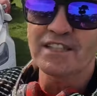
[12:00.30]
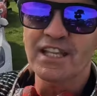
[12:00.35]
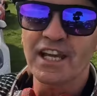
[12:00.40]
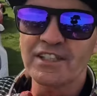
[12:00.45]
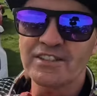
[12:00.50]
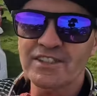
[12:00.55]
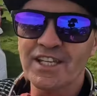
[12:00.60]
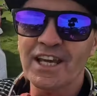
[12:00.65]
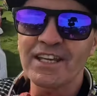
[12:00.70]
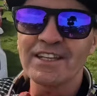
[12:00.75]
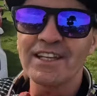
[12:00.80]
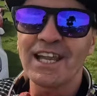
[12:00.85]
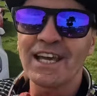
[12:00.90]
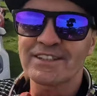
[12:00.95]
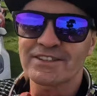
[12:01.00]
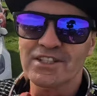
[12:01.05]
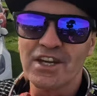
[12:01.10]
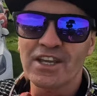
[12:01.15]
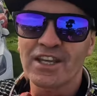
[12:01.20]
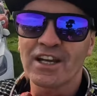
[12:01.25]
They say
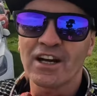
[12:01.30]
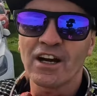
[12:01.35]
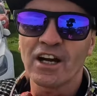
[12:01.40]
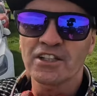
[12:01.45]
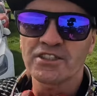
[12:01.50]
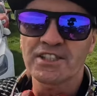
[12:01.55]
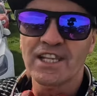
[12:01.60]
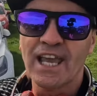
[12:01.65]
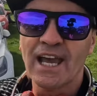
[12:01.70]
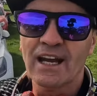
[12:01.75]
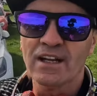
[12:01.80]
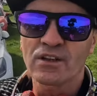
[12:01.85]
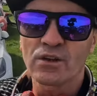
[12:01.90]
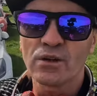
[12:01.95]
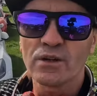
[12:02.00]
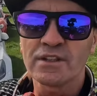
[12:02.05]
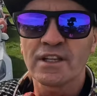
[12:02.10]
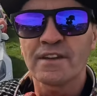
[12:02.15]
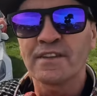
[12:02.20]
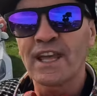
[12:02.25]
electric cars, they are
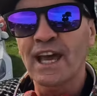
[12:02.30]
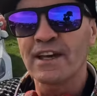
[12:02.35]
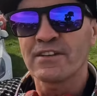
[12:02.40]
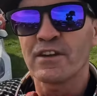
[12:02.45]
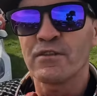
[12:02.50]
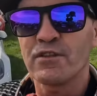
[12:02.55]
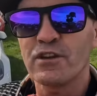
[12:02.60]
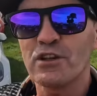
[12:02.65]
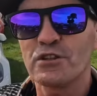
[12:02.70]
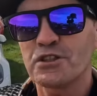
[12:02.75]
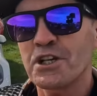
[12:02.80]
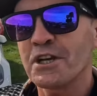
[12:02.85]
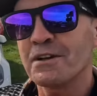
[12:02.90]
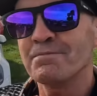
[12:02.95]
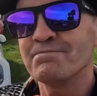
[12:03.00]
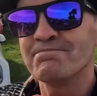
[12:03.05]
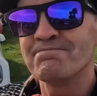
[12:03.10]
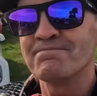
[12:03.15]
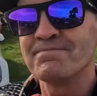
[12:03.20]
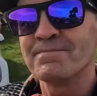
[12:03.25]
good and they are the future.
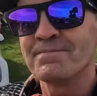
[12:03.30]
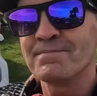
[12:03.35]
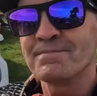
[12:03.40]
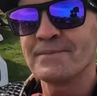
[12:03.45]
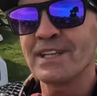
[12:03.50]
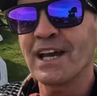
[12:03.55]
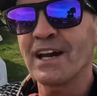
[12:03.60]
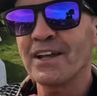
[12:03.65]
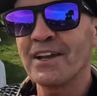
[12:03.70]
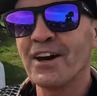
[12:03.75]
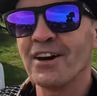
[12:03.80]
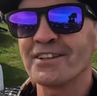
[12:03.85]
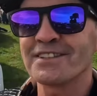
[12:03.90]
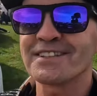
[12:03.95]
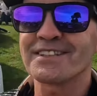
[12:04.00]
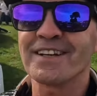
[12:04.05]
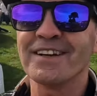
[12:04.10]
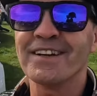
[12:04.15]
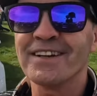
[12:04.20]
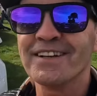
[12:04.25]
They are not,
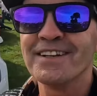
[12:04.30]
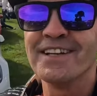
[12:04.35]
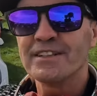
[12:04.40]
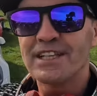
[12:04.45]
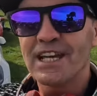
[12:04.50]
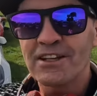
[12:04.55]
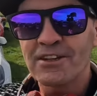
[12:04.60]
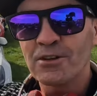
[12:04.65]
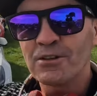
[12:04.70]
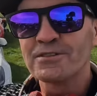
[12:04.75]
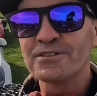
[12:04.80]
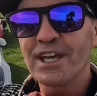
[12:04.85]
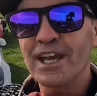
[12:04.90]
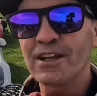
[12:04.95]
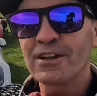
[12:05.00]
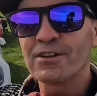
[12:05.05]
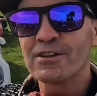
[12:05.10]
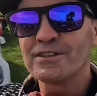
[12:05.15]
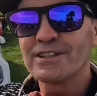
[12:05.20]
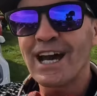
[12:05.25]
sir. They don't
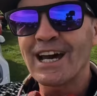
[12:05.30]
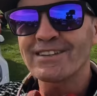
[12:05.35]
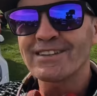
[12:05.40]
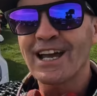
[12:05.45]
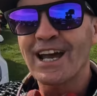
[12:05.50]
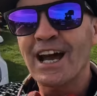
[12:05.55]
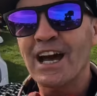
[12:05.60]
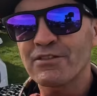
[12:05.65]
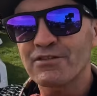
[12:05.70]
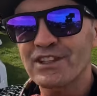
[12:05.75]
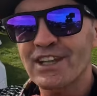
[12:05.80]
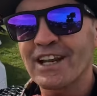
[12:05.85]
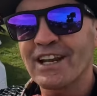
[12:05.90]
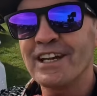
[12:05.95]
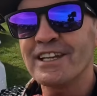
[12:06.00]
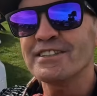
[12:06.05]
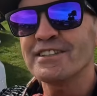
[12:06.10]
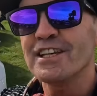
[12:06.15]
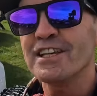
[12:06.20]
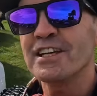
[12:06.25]
tell you that after
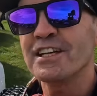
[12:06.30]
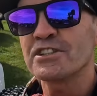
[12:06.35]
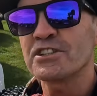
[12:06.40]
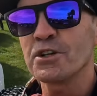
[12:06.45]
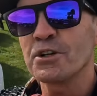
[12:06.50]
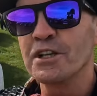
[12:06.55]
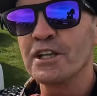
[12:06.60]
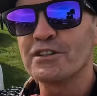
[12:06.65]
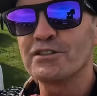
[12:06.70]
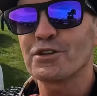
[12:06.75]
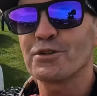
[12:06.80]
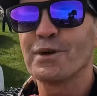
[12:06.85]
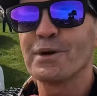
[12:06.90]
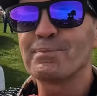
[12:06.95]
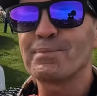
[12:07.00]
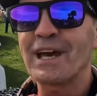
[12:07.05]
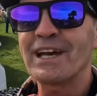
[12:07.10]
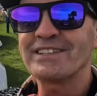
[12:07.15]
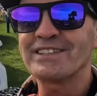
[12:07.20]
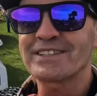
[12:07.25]
eight years you need to
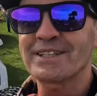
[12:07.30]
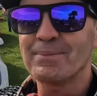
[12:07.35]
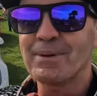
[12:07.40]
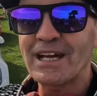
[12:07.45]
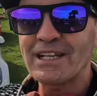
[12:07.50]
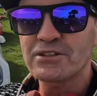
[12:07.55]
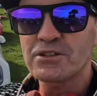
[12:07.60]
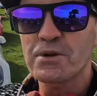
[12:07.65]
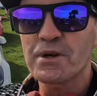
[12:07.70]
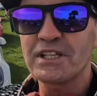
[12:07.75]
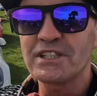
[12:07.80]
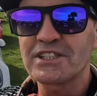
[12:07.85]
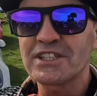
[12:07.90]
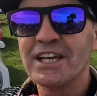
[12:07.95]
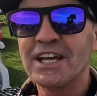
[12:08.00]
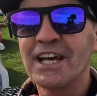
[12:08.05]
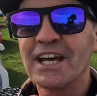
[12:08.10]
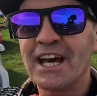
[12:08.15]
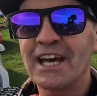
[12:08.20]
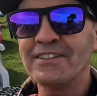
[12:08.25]
replace the batteries
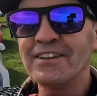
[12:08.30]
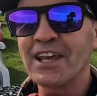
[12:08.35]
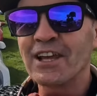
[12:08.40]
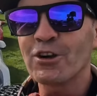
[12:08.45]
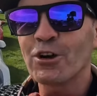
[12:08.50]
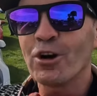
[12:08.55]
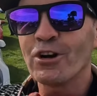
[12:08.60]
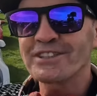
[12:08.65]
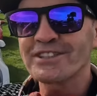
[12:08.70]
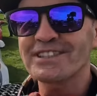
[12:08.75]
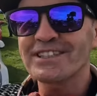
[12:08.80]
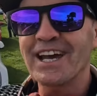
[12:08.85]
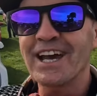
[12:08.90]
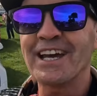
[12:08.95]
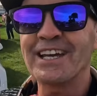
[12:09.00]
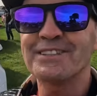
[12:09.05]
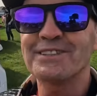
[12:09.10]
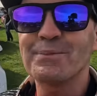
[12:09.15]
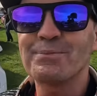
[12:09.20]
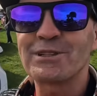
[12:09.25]
and they cost
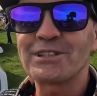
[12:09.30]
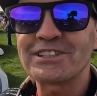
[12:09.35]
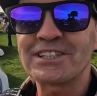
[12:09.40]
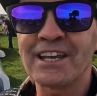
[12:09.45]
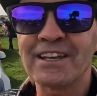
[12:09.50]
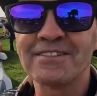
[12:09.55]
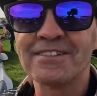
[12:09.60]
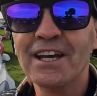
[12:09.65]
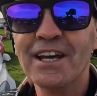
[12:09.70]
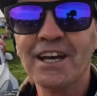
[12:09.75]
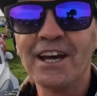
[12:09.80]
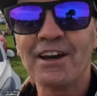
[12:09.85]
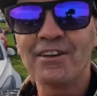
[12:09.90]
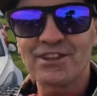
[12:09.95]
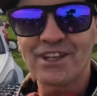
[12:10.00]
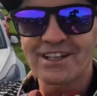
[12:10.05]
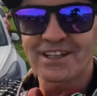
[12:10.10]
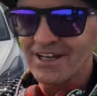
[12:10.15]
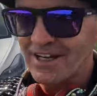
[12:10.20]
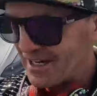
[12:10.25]
eighty percent of
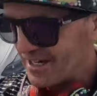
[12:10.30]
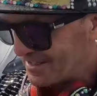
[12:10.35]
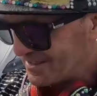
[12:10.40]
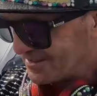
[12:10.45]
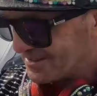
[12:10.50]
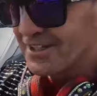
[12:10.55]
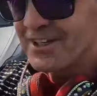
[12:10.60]
the car.